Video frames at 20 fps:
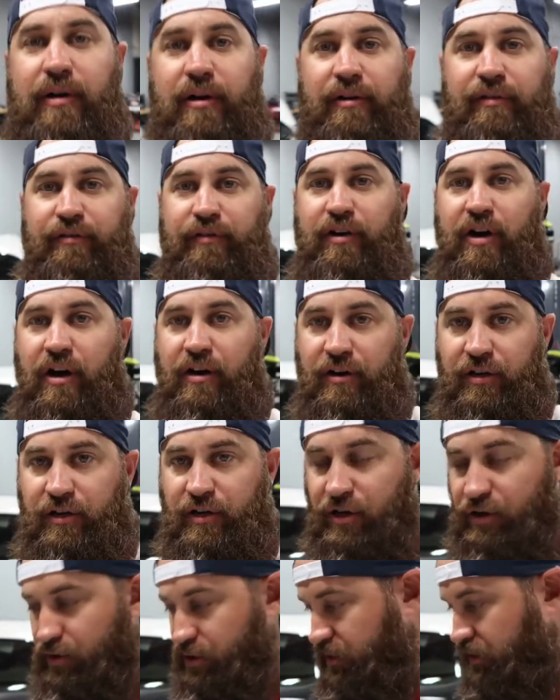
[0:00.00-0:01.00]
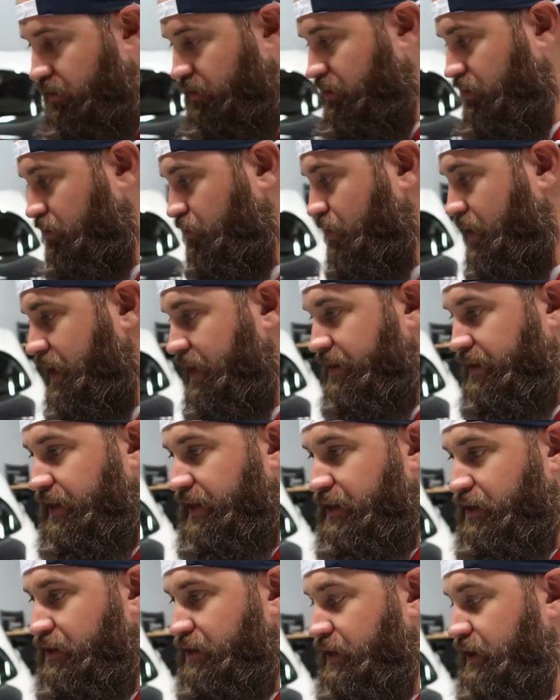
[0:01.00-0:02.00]
of color coding all the
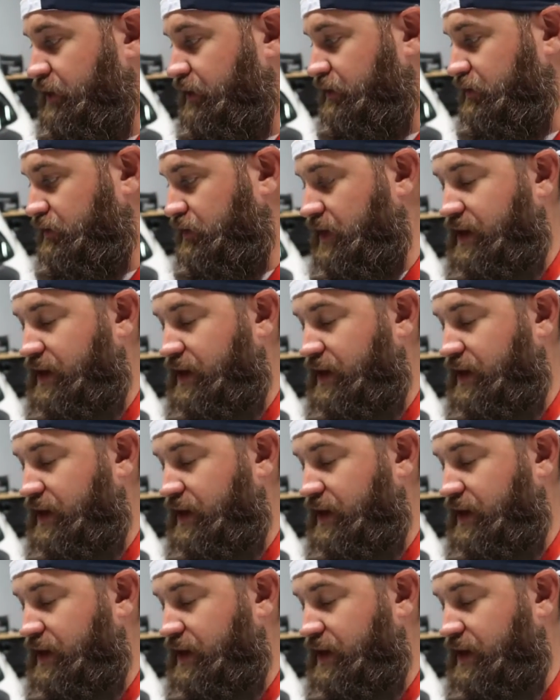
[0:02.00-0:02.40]
wiring and things,